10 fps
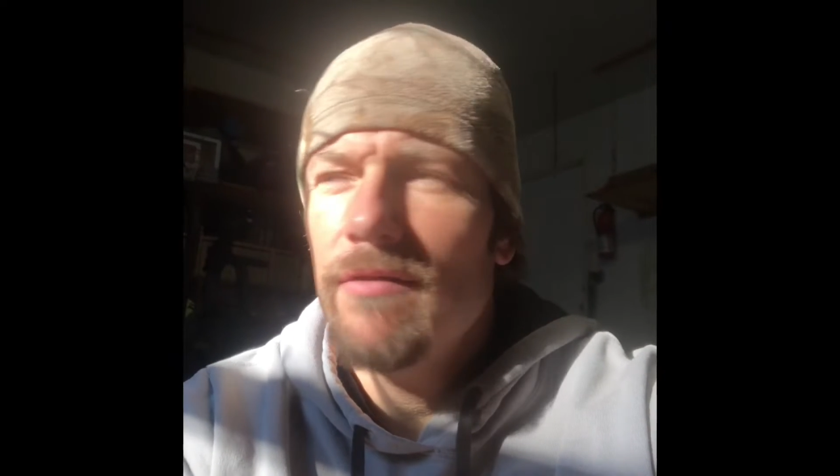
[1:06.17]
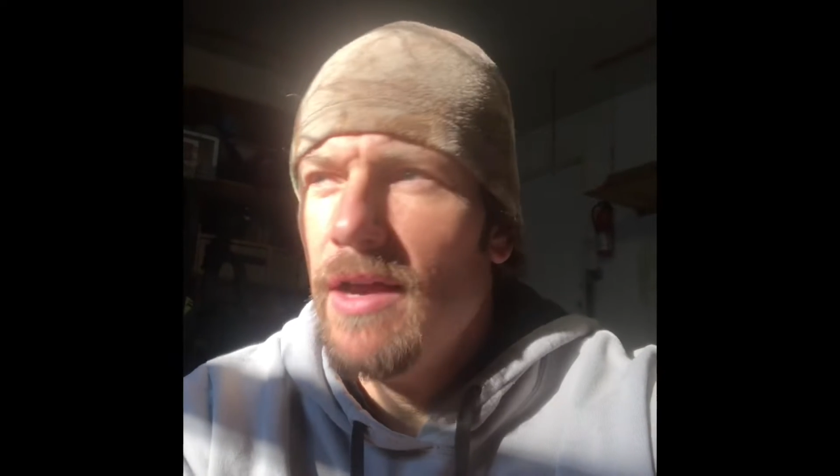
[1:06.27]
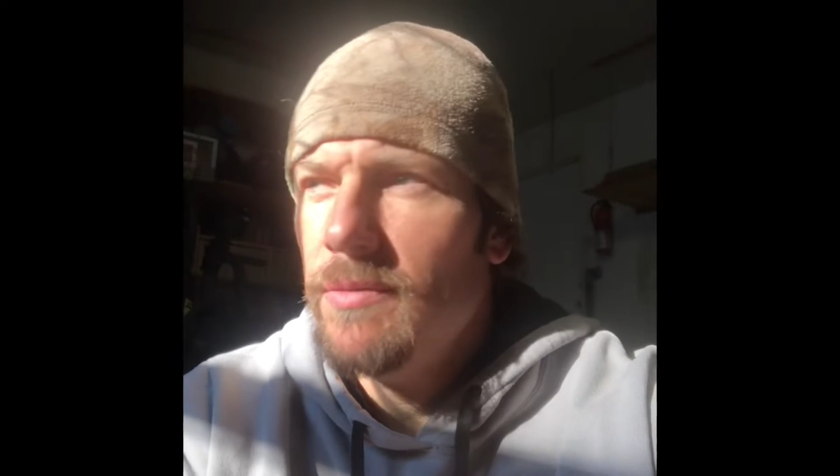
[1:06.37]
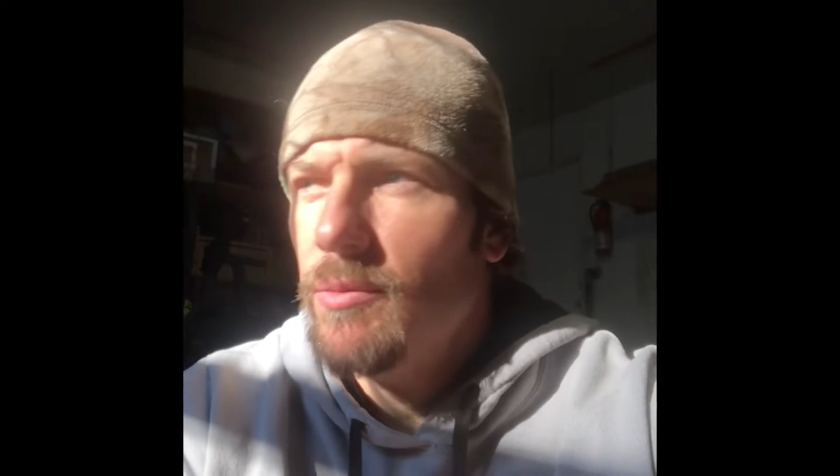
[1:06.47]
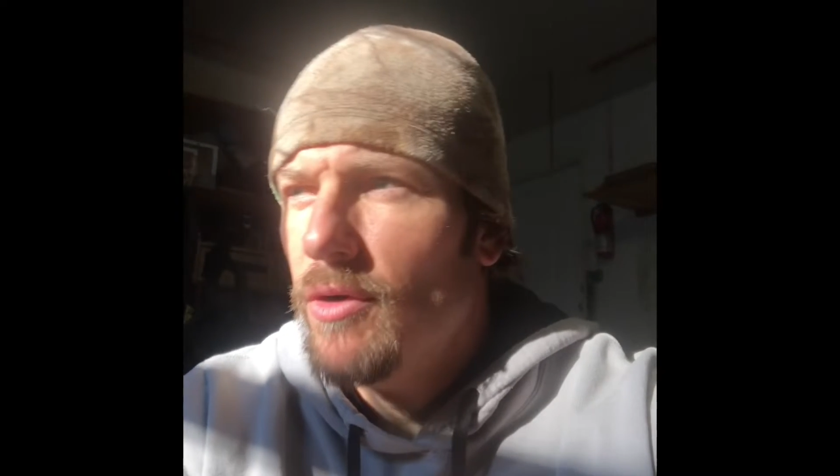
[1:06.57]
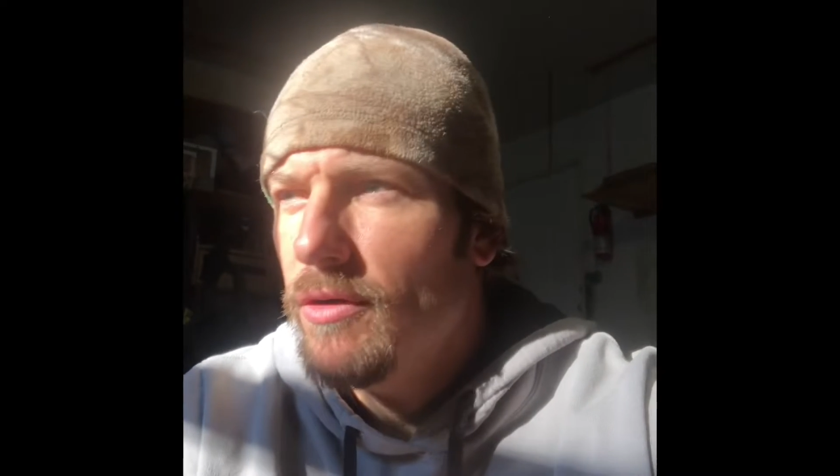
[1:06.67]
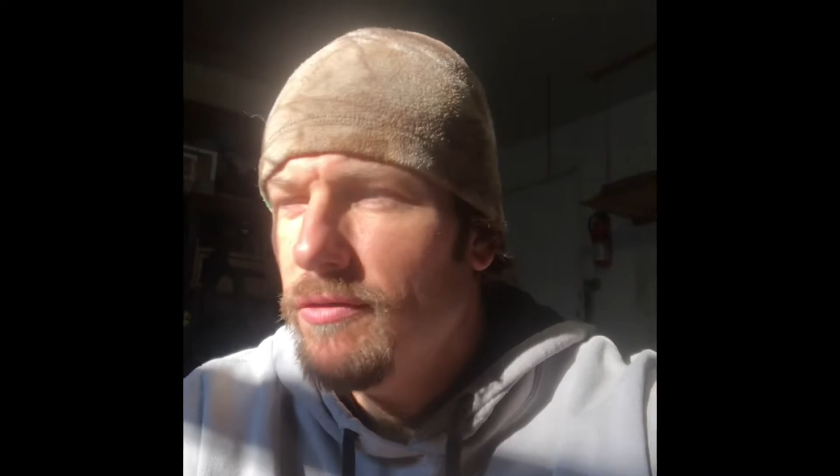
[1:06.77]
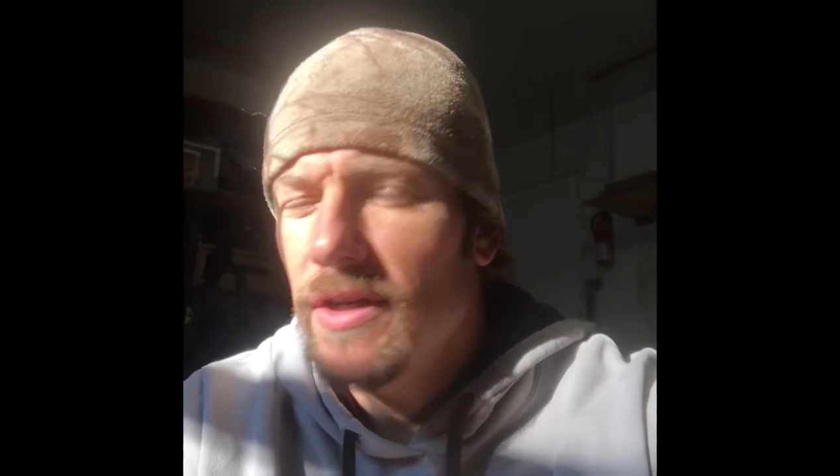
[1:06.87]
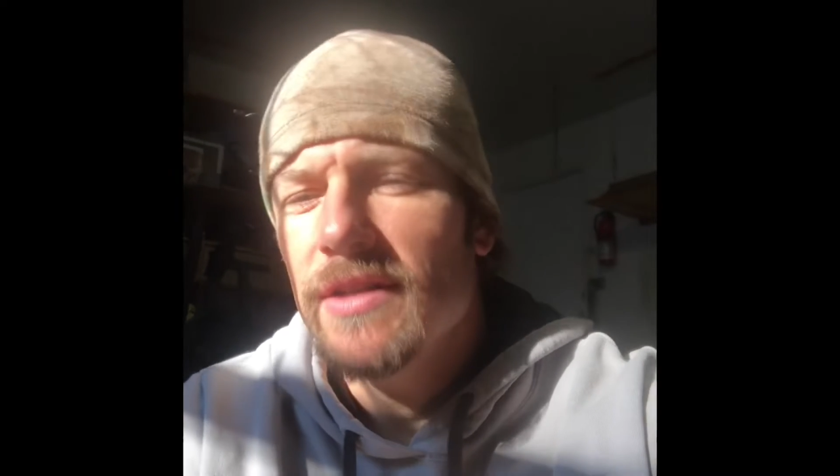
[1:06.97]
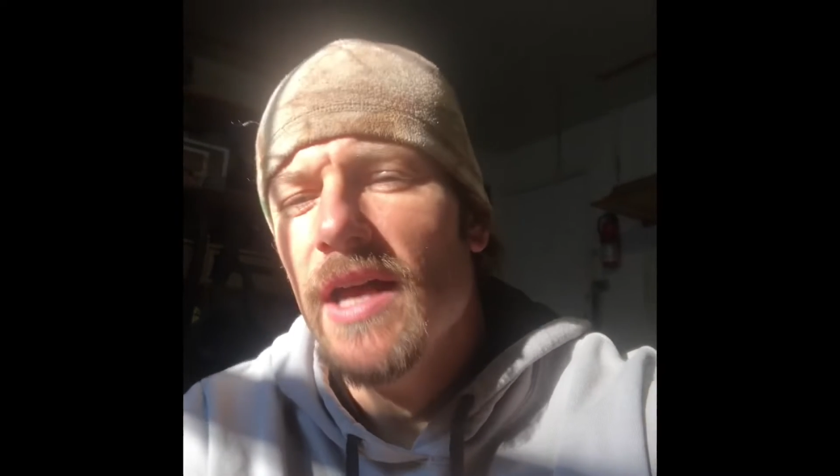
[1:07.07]
of
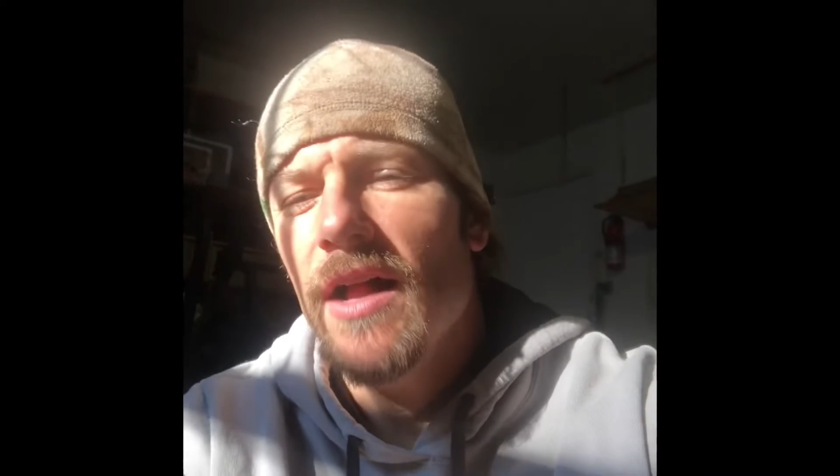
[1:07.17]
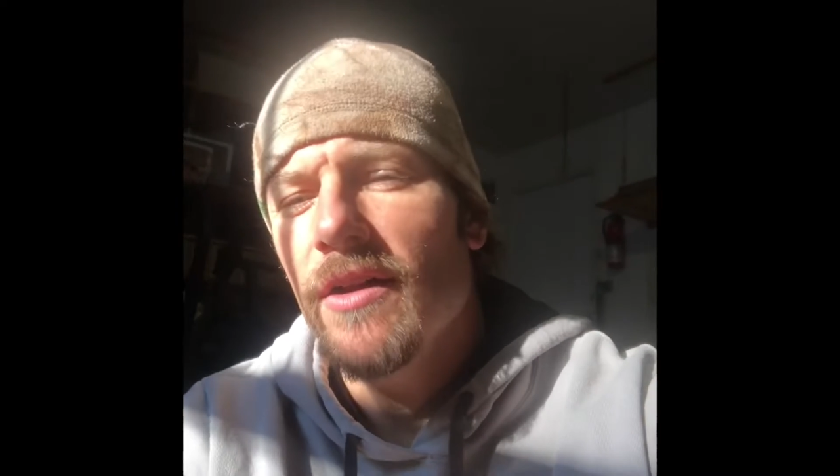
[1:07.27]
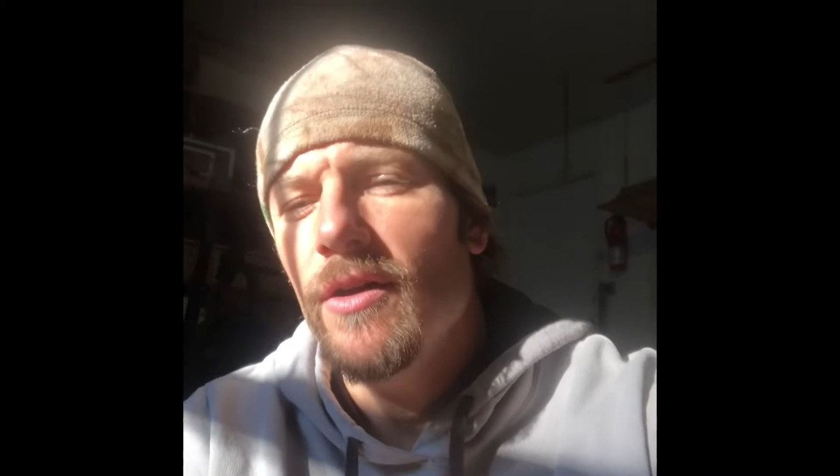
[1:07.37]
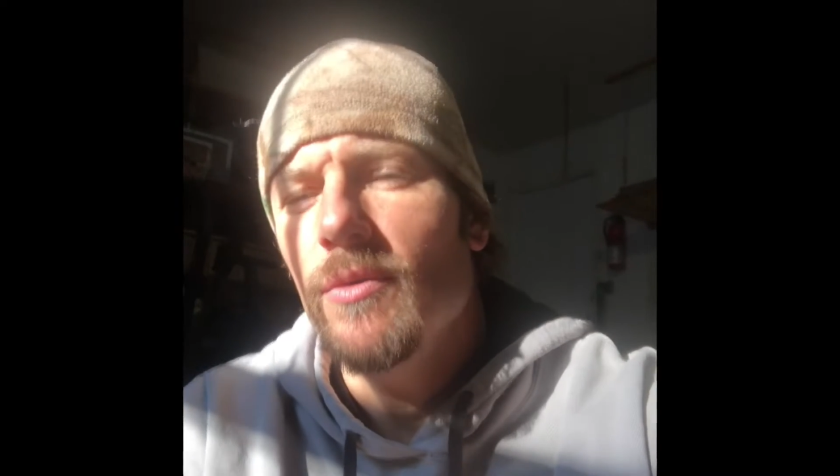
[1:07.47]
ibuprofen and Tylenol,